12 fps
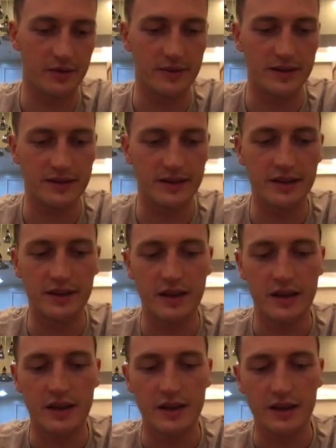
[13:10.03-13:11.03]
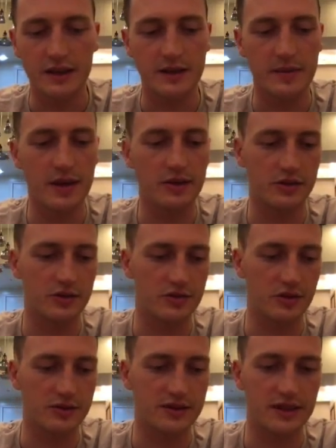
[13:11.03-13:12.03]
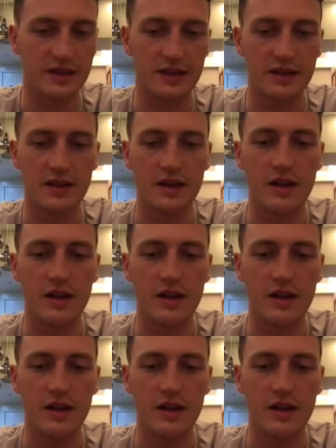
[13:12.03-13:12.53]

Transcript: PC, Command or Control C,